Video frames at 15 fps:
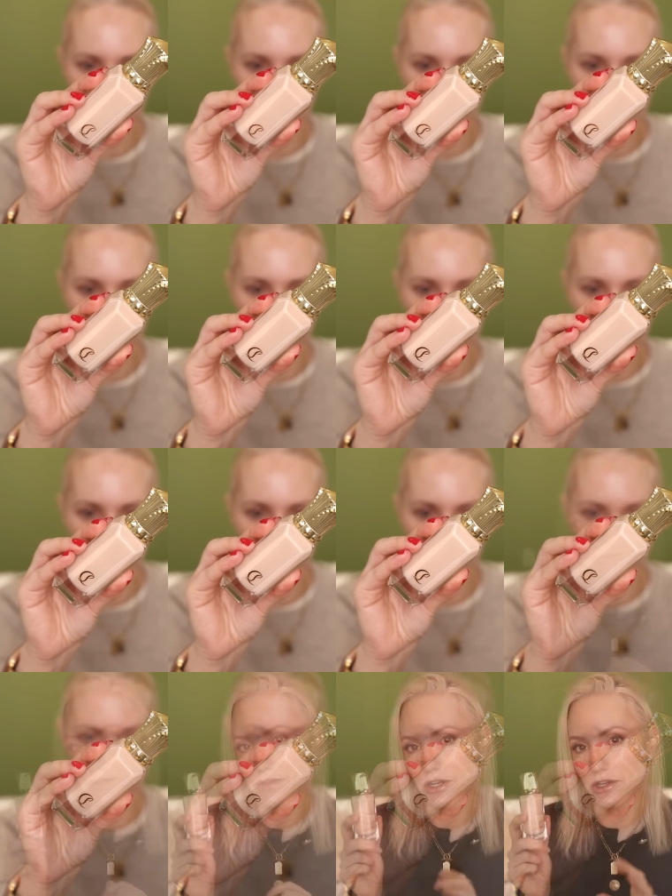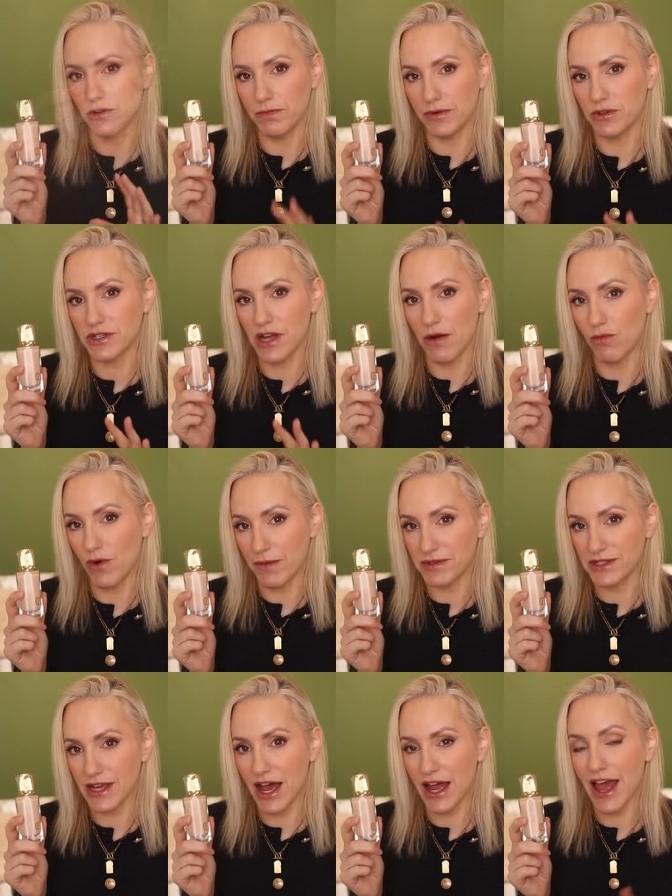ordered direct through the Louboutin
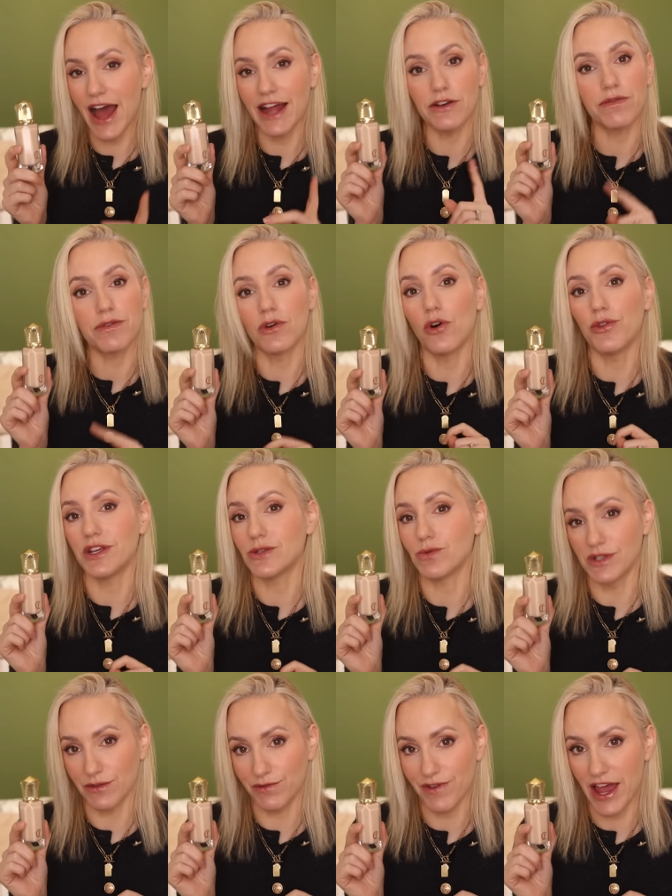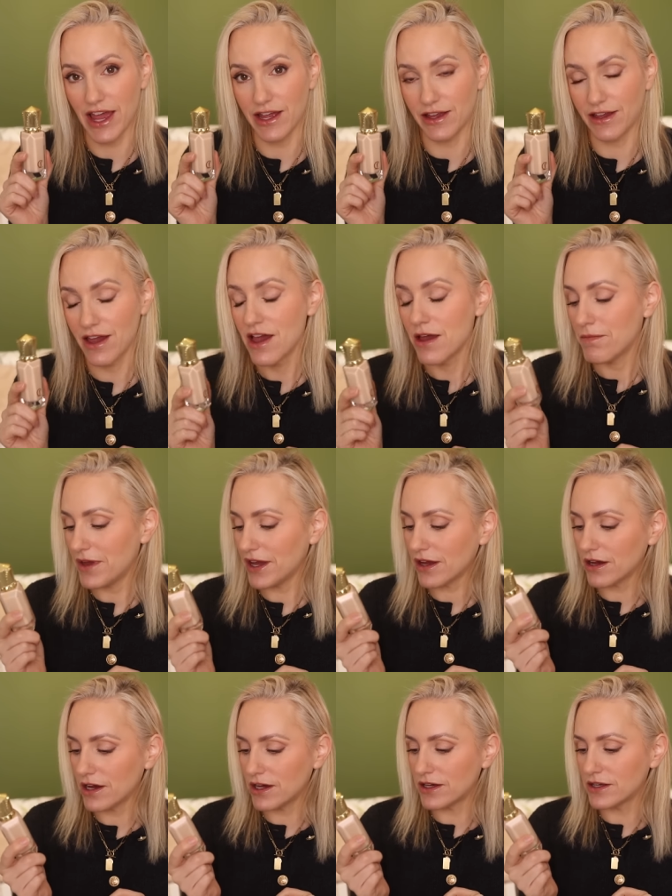website, I'd have thought this was a fake
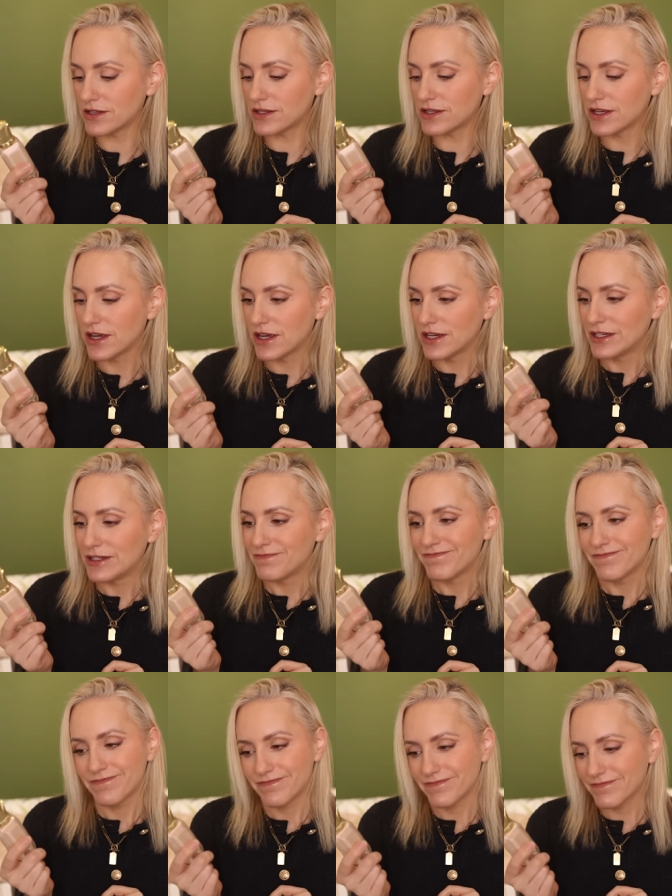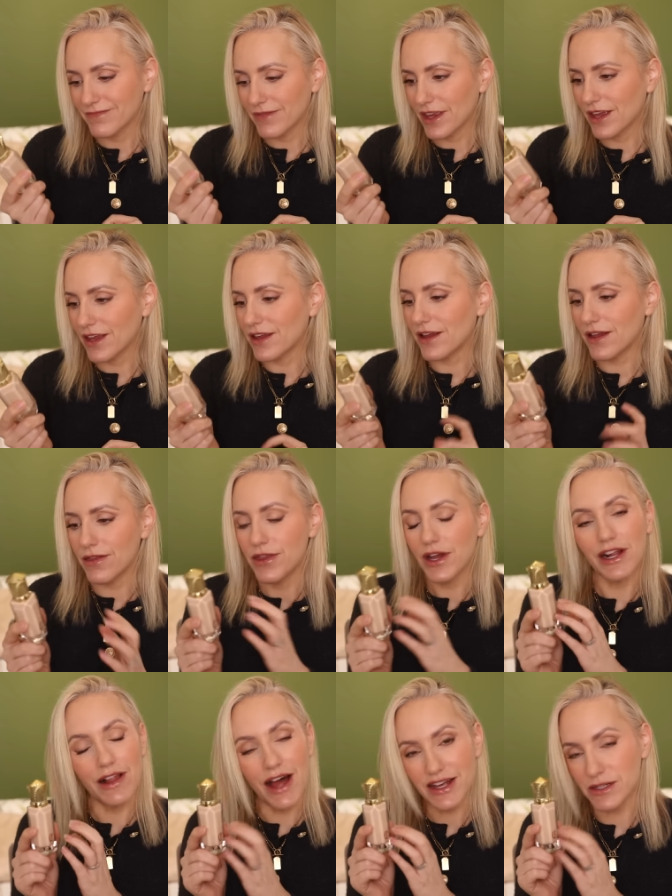because the
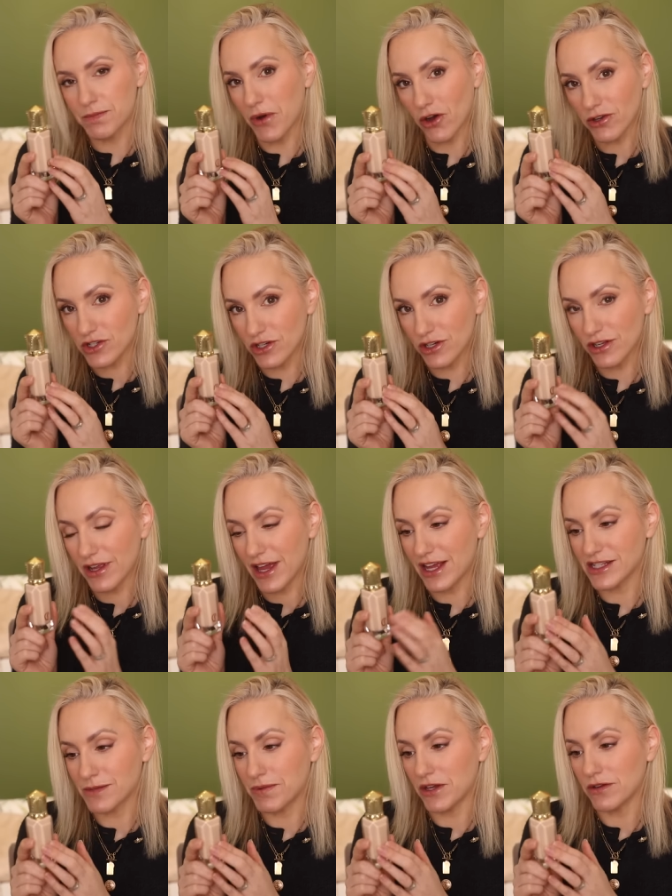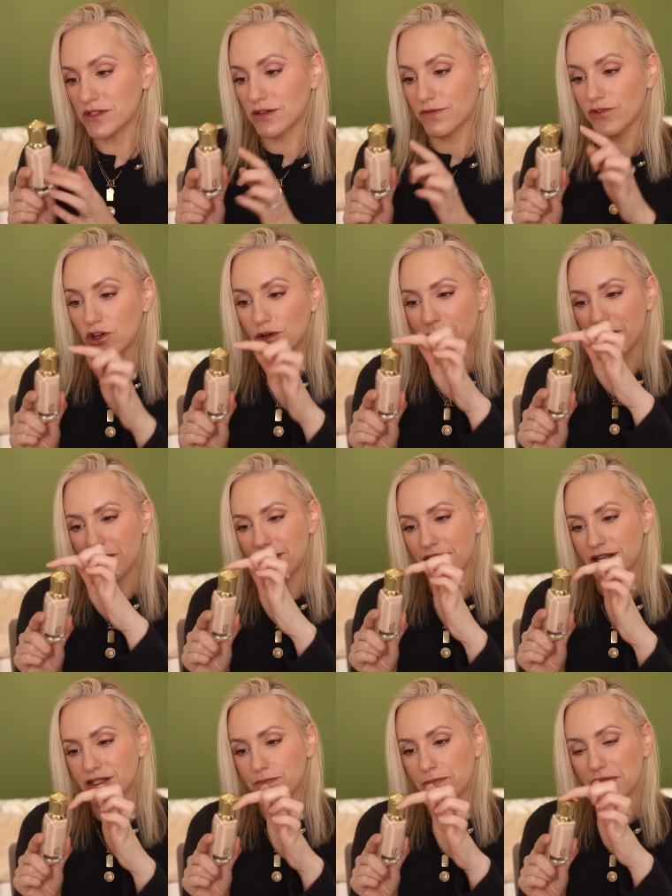glass bottle is beautiful, but
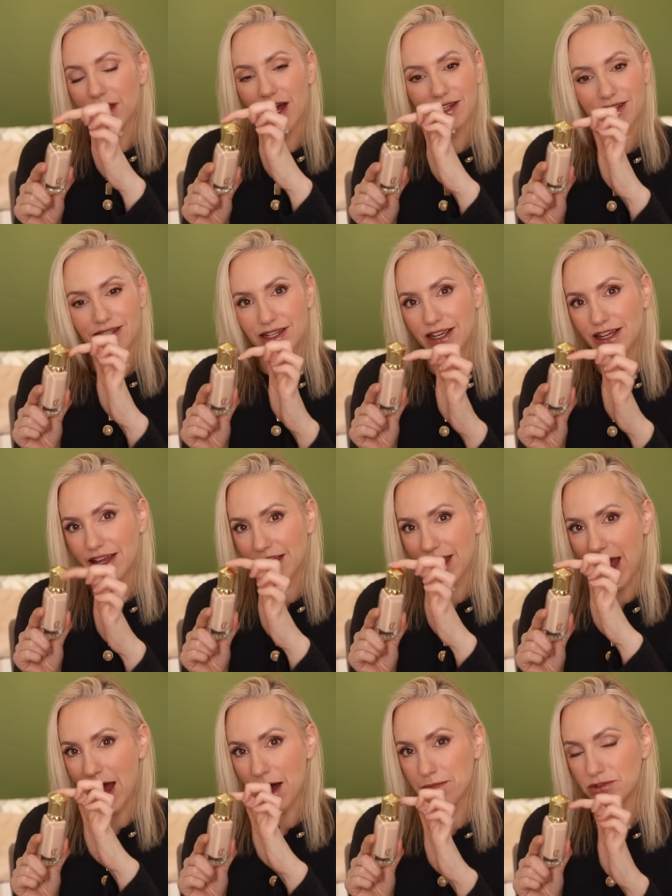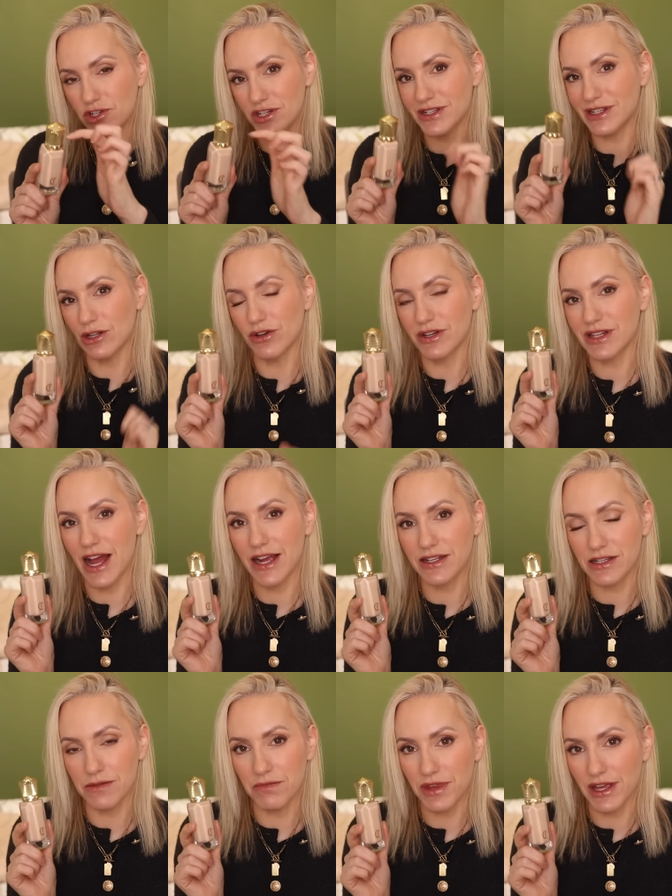this plastic cap just looks like
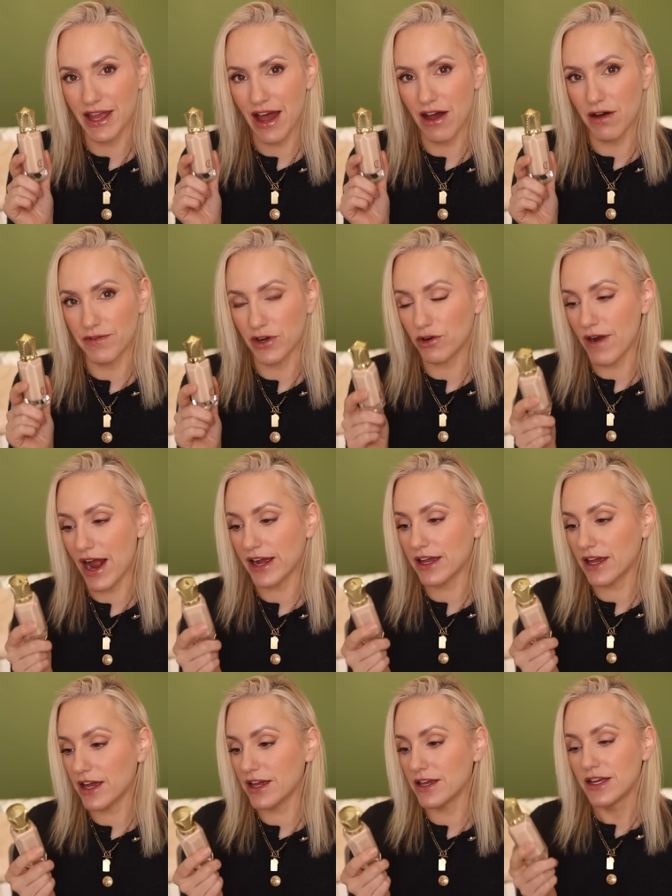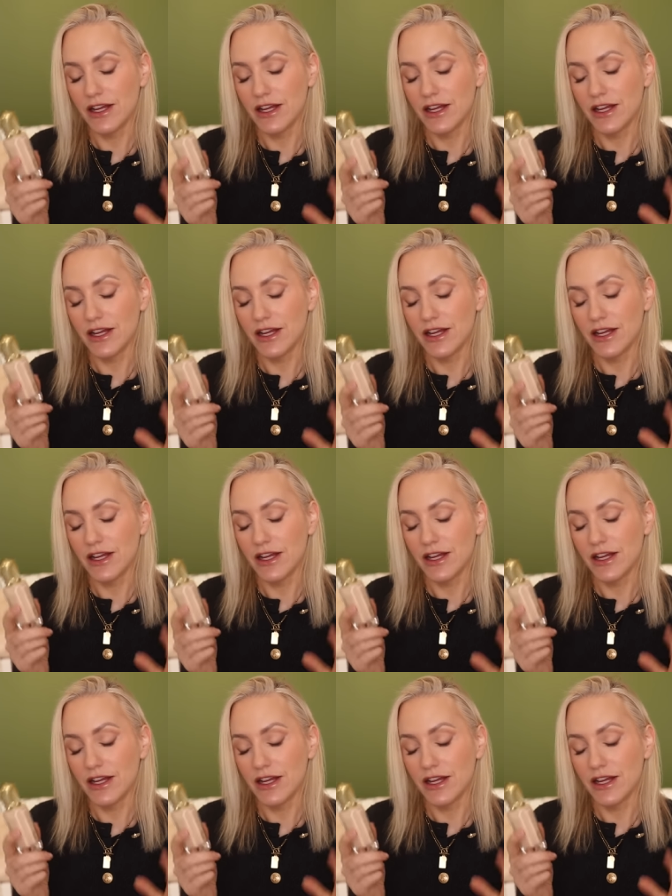something out of a cracker.